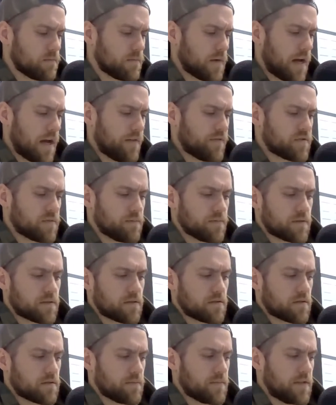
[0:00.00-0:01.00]
I have some
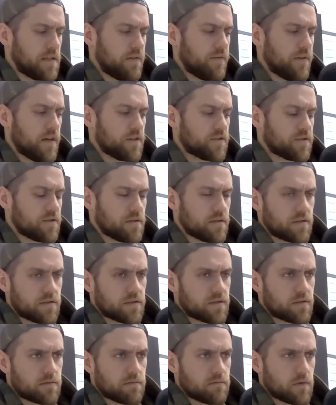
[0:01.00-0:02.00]
deviations
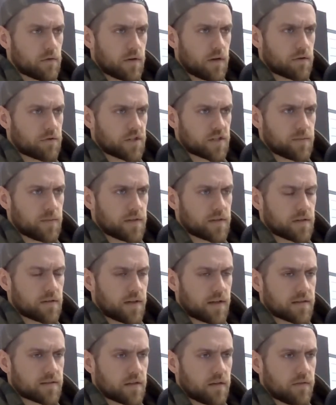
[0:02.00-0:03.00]
just around Christmas and
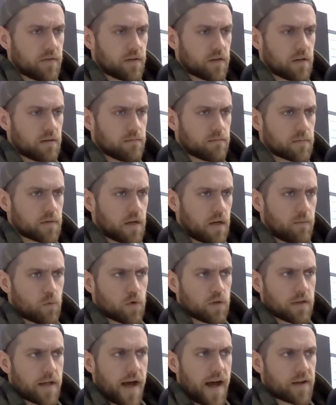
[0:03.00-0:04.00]
Thanksgiving, and I'm kind of
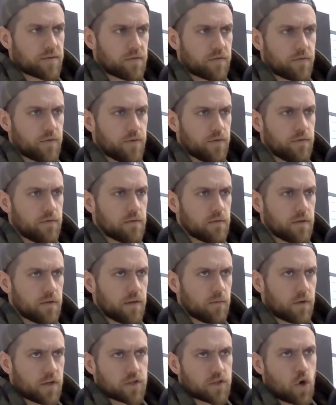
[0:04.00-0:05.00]
more lax with food.
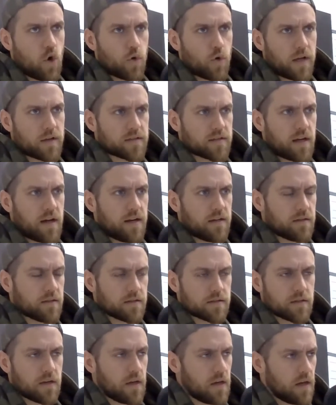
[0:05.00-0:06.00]
And when it's cold outside,
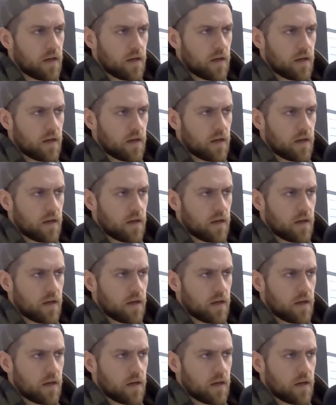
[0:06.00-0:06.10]
because,